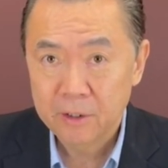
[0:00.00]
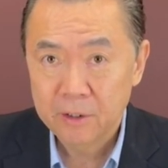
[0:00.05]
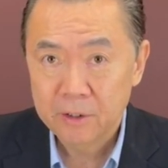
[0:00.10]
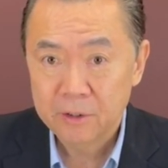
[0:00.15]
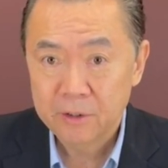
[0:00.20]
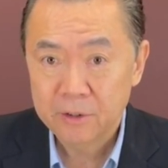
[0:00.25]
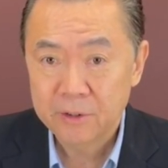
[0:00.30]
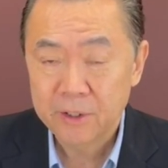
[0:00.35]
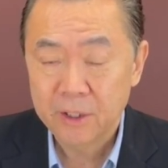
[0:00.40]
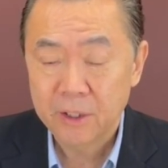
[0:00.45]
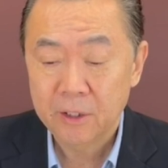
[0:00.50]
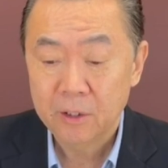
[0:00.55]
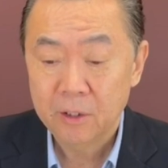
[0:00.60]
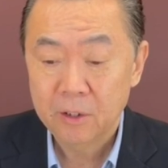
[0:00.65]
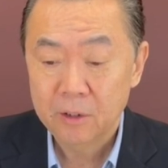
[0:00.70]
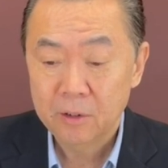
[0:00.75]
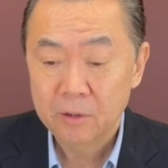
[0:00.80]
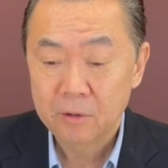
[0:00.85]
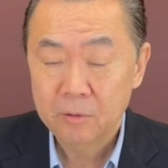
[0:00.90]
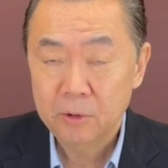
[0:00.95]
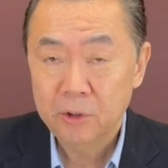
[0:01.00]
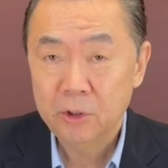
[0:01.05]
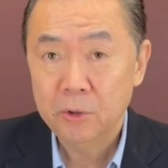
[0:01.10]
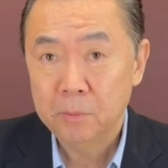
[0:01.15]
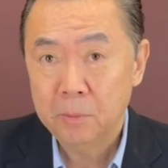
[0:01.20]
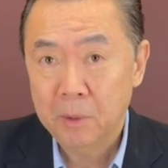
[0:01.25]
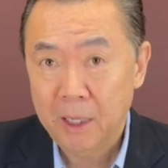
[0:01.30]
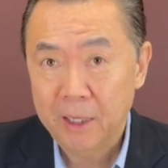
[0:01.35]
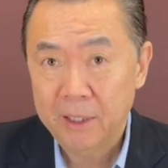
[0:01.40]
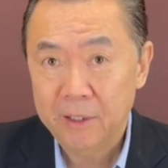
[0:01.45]
to say, would you
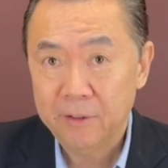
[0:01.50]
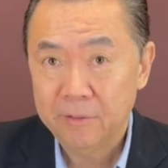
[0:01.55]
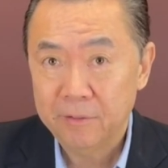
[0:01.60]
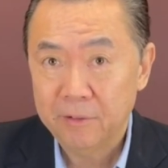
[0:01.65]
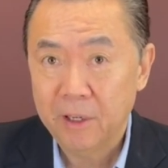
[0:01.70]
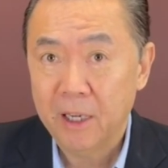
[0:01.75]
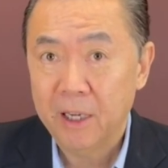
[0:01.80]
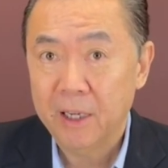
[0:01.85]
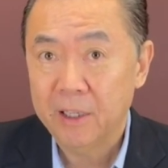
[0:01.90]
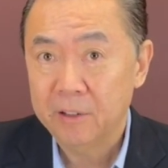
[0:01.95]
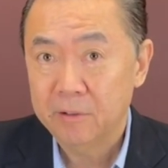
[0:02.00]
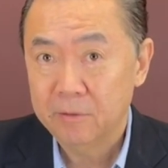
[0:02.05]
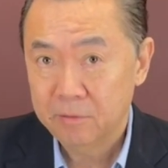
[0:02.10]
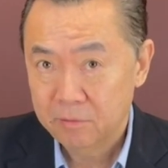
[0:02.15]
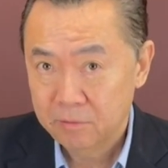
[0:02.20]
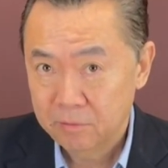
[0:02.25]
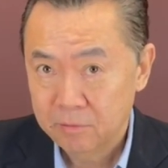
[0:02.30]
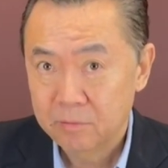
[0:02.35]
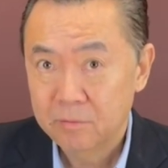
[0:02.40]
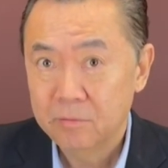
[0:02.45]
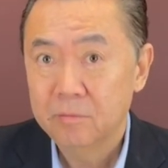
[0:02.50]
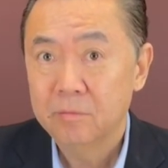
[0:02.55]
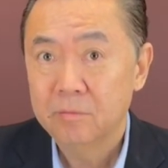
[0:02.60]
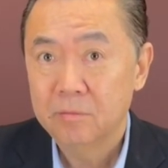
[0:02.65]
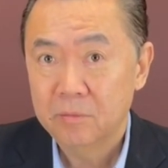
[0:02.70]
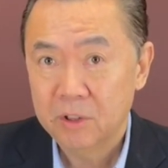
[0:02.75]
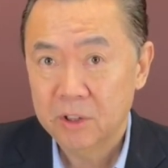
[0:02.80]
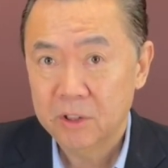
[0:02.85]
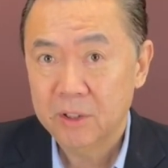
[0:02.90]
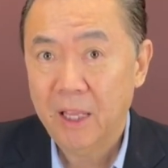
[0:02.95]
mind if I
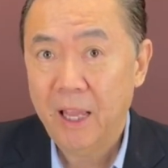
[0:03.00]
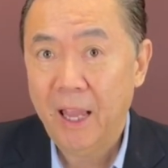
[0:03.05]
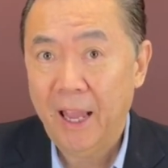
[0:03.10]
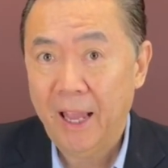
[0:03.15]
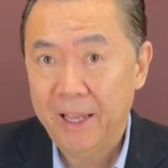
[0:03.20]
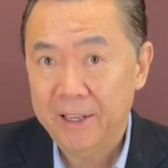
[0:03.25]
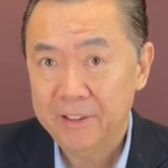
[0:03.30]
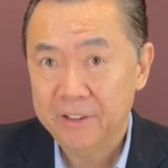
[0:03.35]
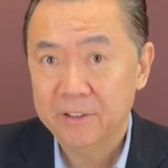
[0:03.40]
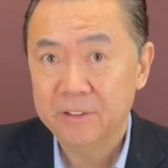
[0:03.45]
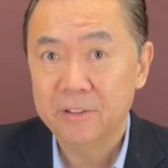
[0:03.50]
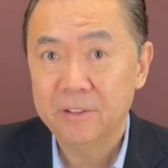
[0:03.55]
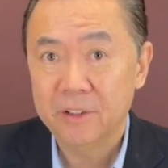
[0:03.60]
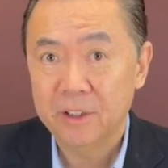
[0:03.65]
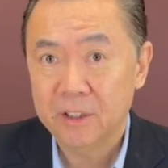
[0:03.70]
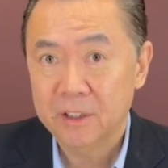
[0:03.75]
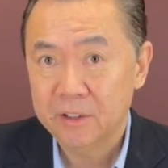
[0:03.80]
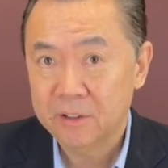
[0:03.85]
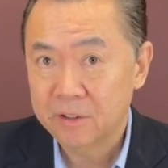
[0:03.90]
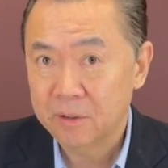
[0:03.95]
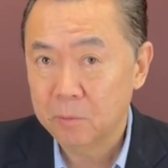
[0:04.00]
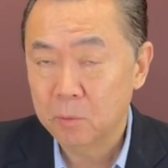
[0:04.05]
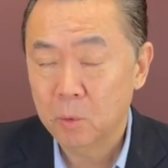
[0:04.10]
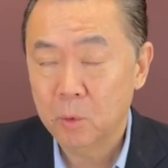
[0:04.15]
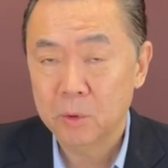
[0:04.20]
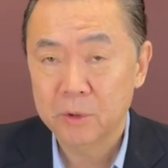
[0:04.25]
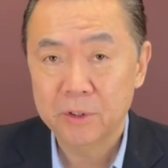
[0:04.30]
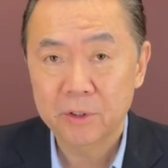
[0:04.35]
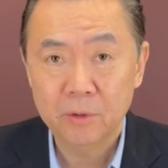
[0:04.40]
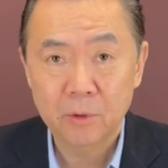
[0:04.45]
just added some
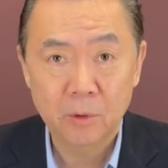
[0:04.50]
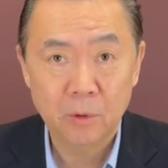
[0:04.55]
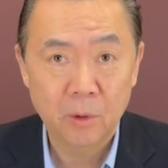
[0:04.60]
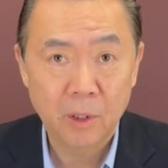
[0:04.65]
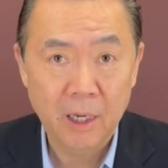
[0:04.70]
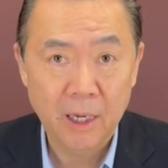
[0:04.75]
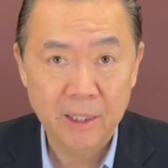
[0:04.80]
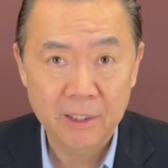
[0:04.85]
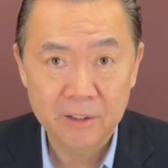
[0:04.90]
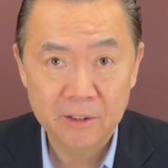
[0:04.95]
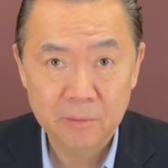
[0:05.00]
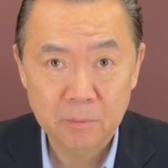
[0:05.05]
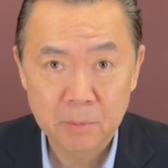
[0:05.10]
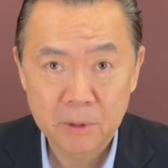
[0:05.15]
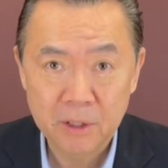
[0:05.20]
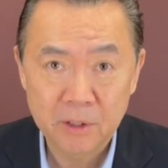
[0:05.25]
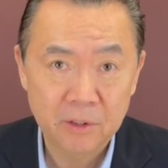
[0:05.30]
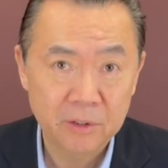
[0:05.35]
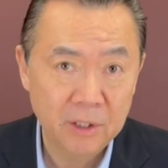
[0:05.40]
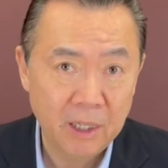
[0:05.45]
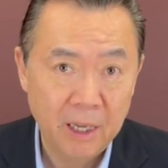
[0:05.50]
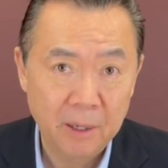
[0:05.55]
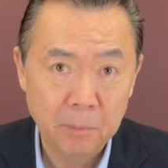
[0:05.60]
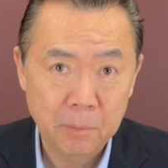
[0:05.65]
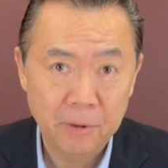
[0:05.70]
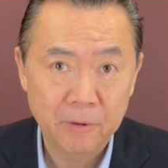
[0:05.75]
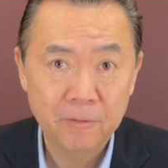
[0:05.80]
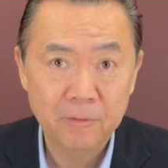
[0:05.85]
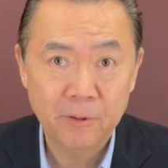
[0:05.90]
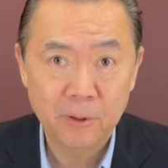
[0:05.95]
water or ice, because I
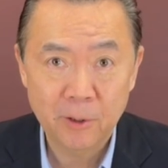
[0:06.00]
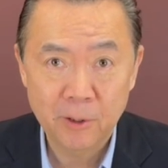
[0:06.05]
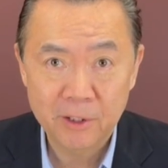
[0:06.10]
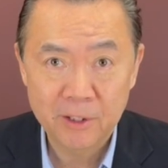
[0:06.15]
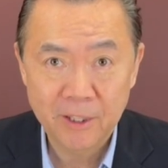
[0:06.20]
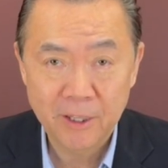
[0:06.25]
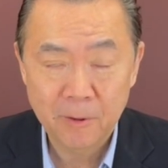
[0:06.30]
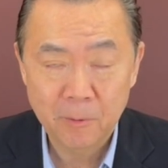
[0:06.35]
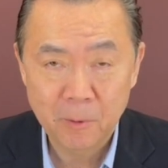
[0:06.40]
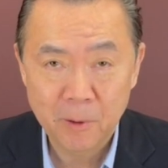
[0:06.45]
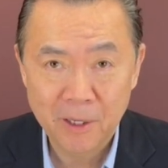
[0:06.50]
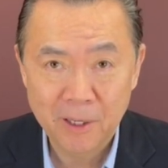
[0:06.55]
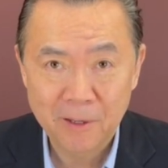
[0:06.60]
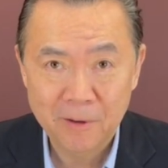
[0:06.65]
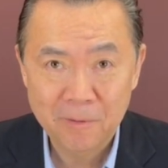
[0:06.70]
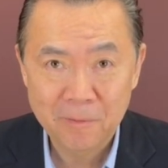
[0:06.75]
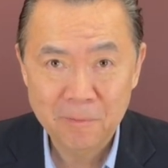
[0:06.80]
prefer it that way.